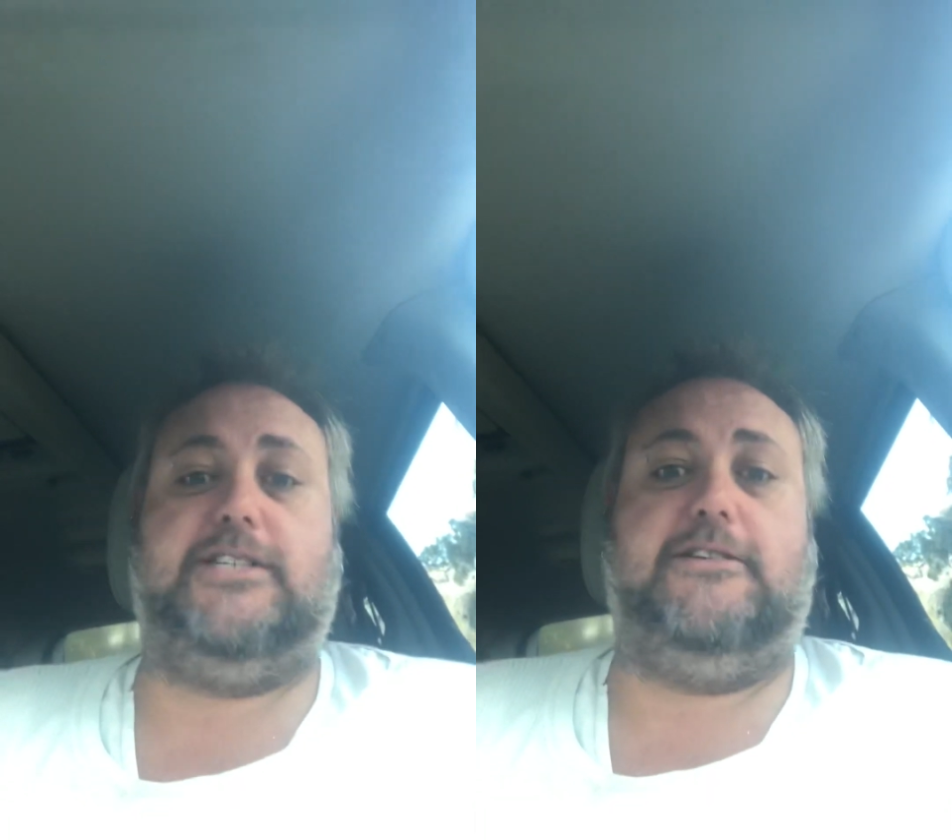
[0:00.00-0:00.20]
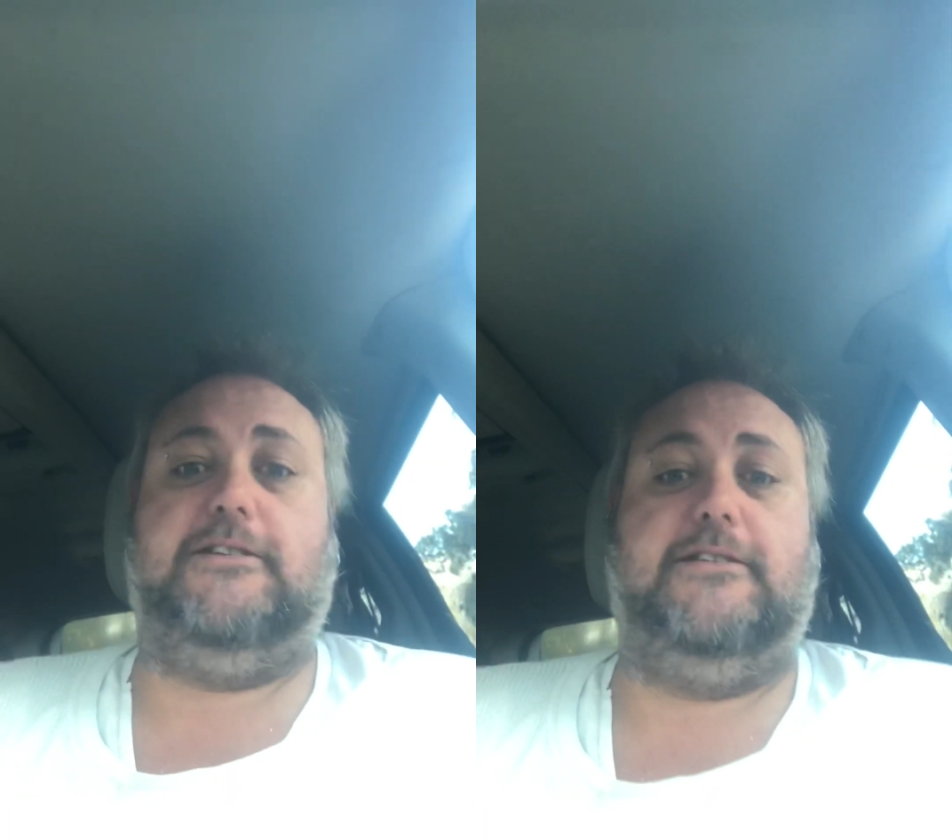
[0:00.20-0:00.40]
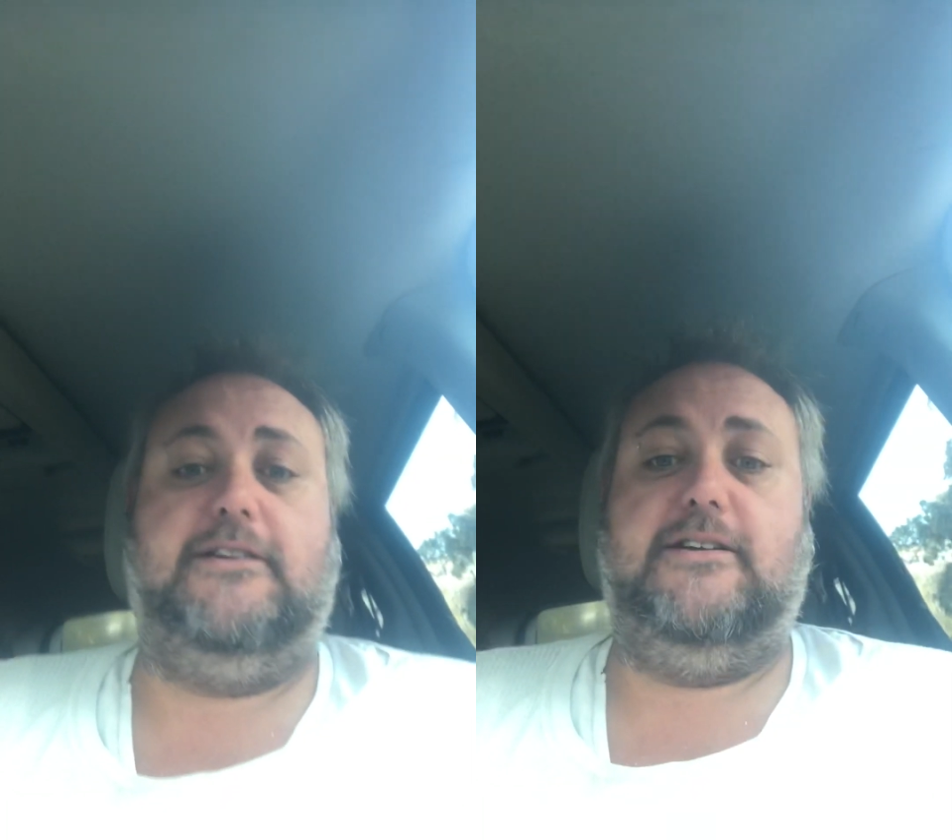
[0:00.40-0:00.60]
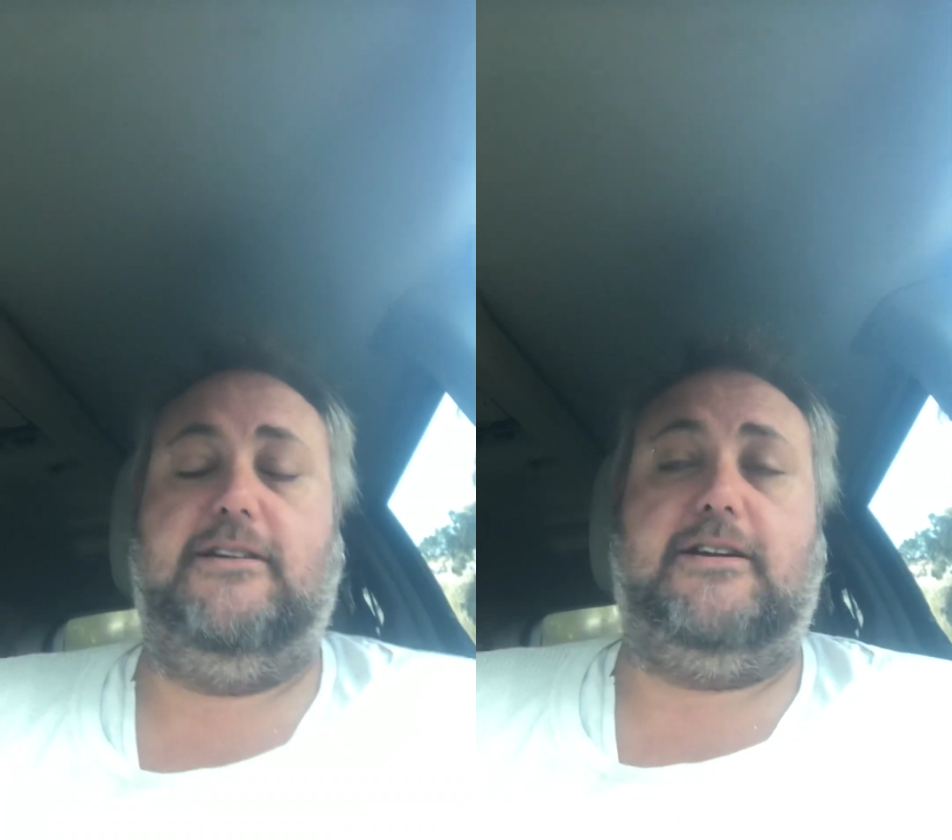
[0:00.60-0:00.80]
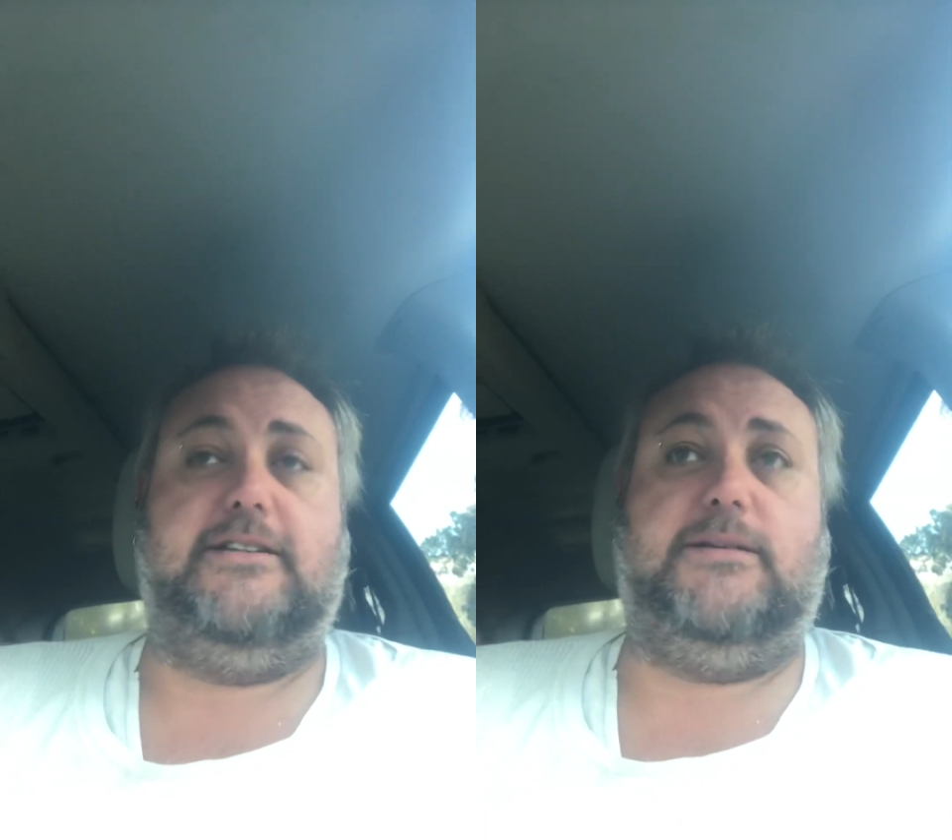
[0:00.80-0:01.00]
her,
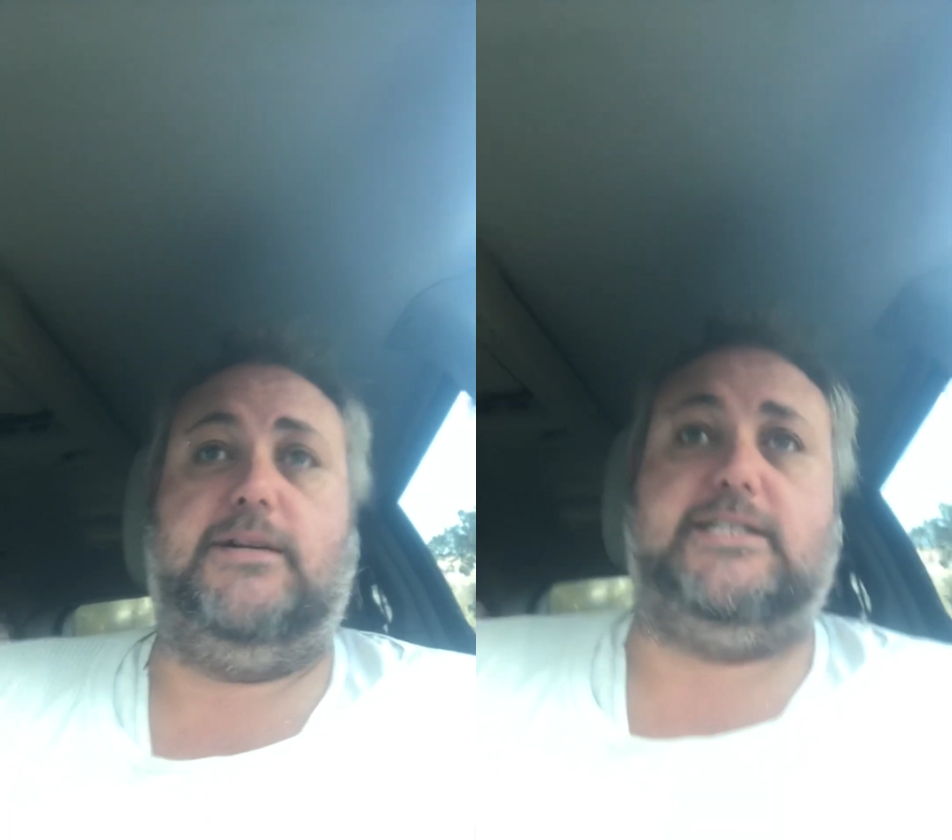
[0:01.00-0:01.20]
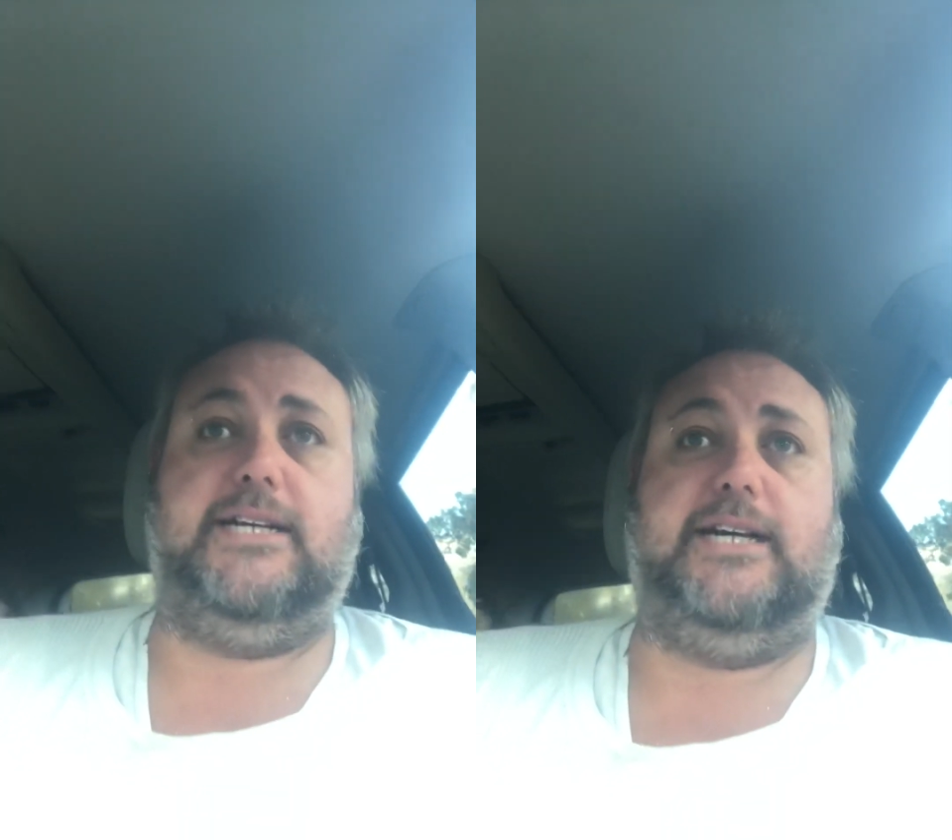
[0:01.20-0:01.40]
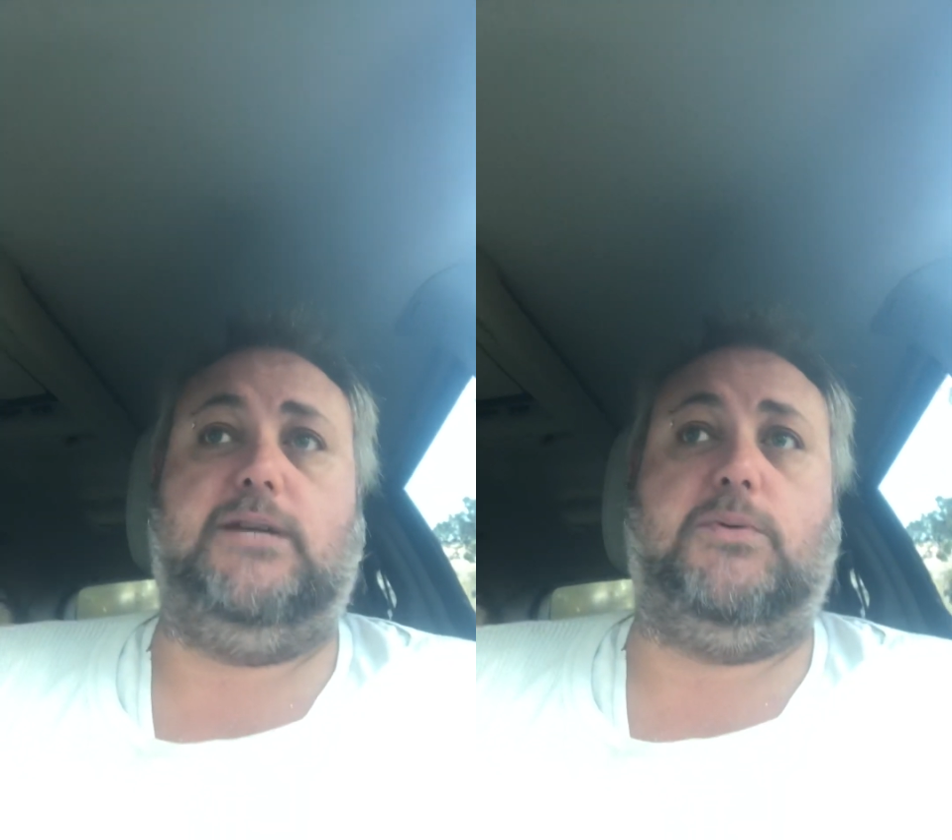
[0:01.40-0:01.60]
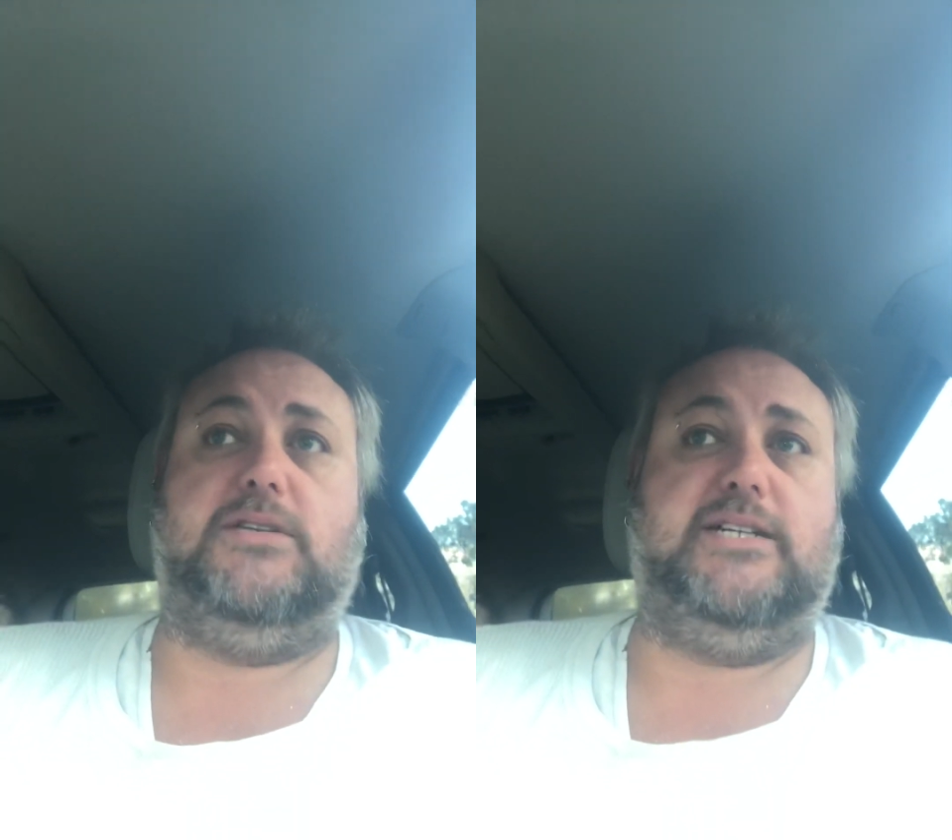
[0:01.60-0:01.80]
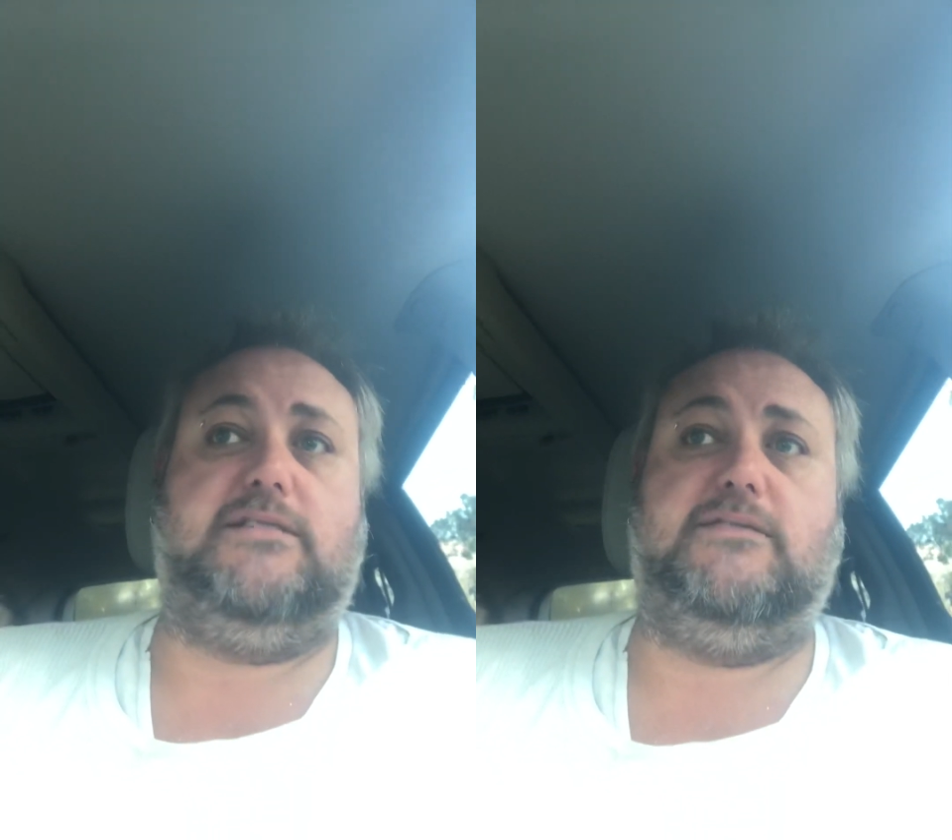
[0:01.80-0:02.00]
because I'm not that kind of person.